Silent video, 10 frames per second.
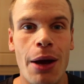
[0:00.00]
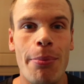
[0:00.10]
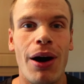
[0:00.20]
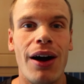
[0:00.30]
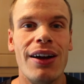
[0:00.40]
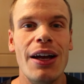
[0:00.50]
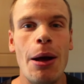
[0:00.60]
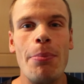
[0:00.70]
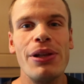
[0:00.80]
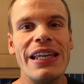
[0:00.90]
But
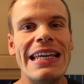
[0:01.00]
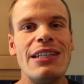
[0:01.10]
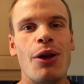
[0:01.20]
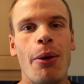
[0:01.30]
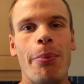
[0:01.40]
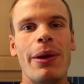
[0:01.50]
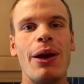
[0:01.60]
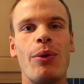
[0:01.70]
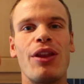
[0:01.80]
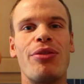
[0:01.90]
please
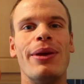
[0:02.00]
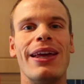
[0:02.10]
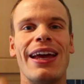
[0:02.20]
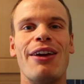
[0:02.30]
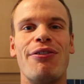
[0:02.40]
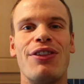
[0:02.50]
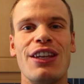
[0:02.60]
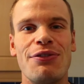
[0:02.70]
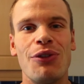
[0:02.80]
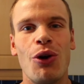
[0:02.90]
bear with me if
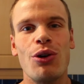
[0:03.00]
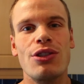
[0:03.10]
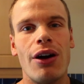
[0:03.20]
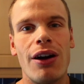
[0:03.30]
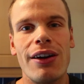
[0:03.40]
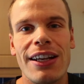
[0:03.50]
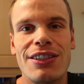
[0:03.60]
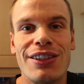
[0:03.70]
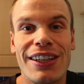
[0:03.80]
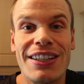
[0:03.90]
these vlogs aren't
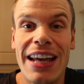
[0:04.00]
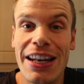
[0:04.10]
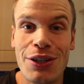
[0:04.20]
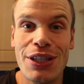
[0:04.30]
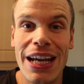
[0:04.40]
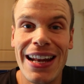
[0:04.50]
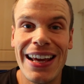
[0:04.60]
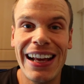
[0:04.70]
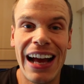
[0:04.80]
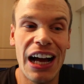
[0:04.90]
necessarily as
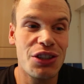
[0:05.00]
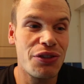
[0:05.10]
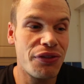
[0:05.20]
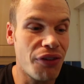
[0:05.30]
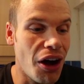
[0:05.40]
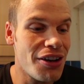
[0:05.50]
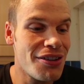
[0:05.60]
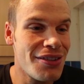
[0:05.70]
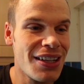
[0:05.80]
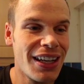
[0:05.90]
entertaining, as
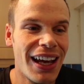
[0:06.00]
fun,